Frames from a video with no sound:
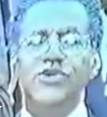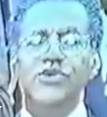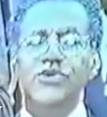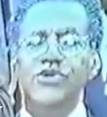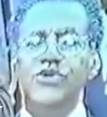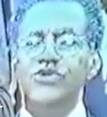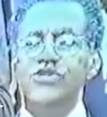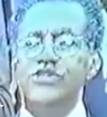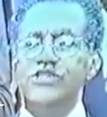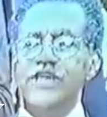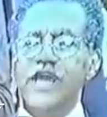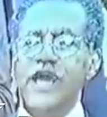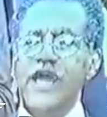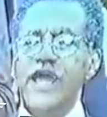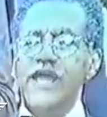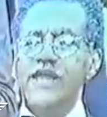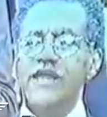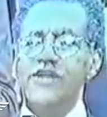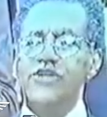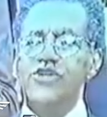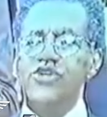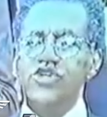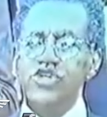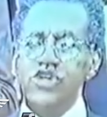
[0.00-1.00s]
You, you
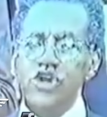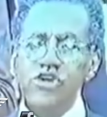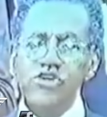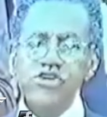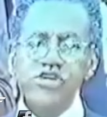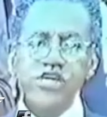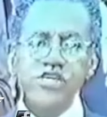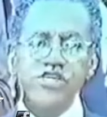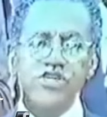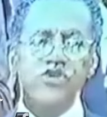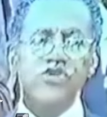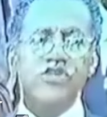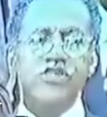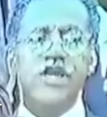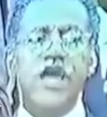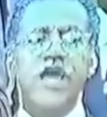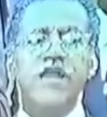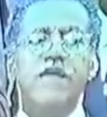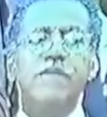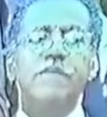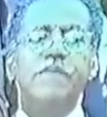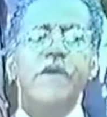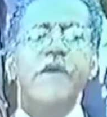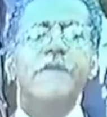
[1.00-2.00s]
stayed in churches. You
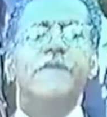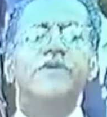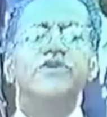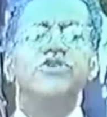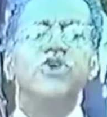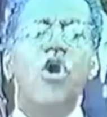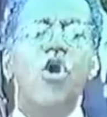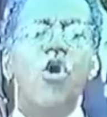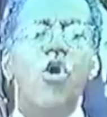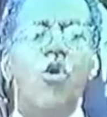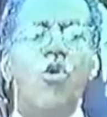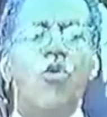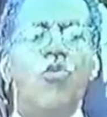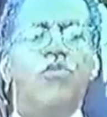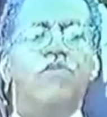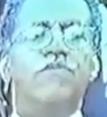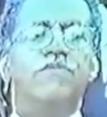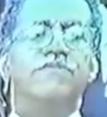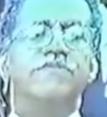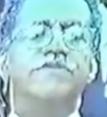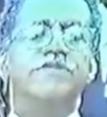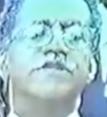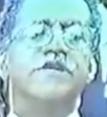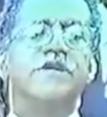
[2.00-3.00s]
stayed in people's
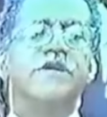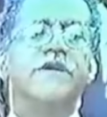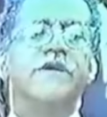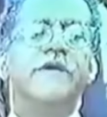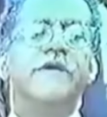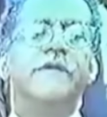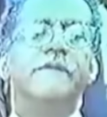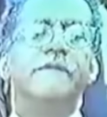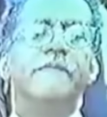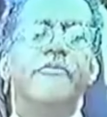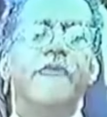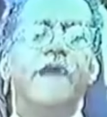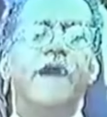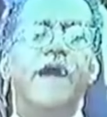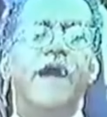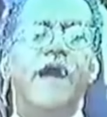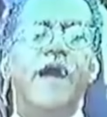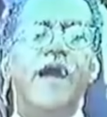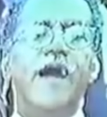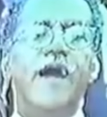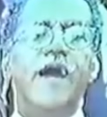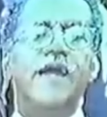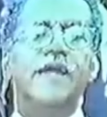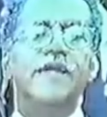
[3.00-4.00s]
homes.
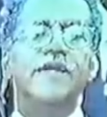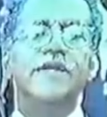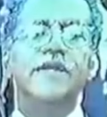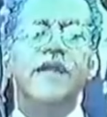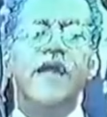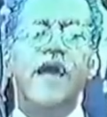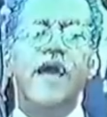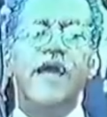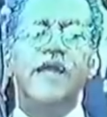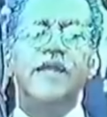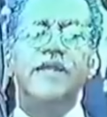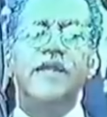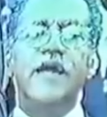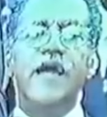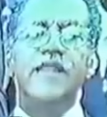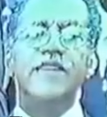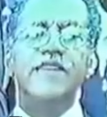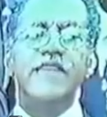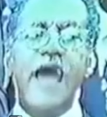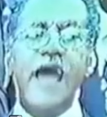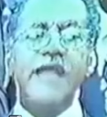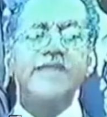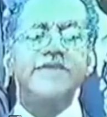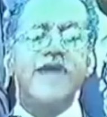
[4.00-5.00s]
And, and,
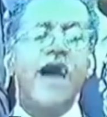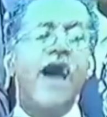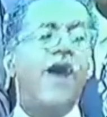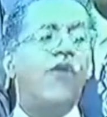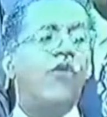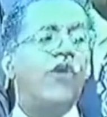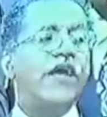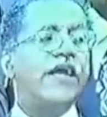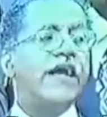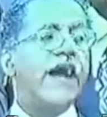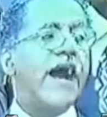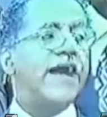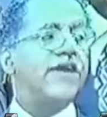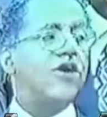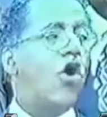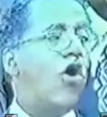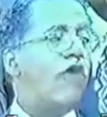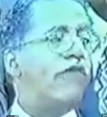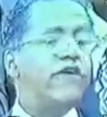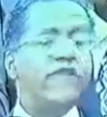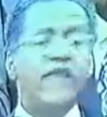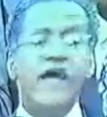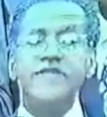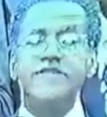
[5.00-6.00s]
and that's how we got
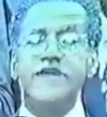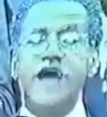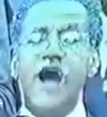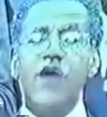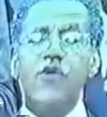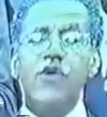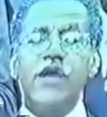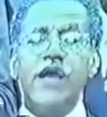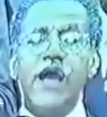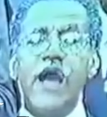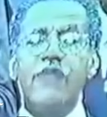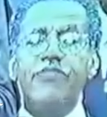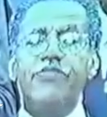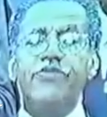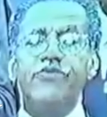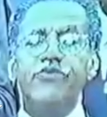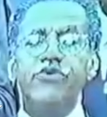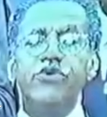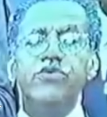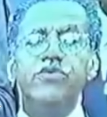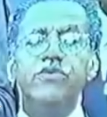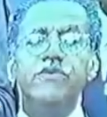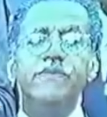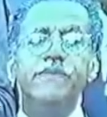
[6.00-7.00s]
over. That's how we got
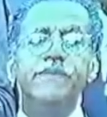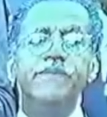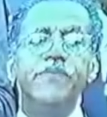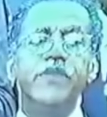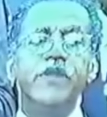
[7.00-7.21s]
through.